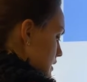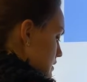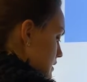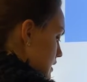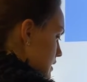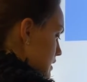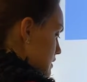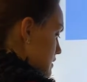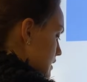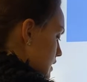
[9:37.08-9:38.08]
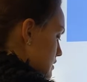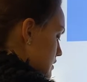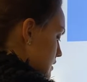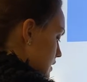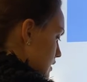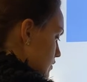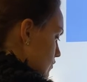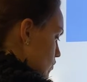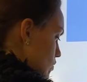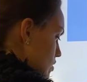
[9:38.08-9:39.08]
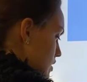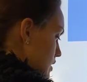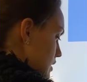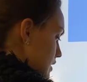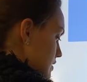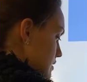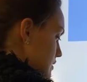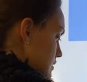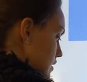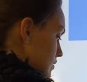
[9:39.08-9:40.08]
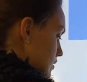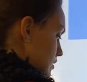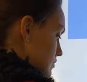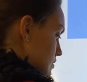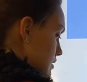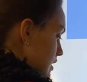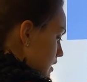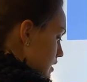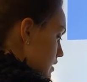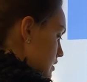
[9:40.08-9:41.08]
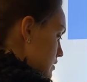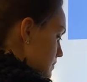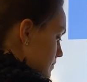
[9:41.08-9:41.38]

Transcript: second sine to the -1. I think this calculator's dead.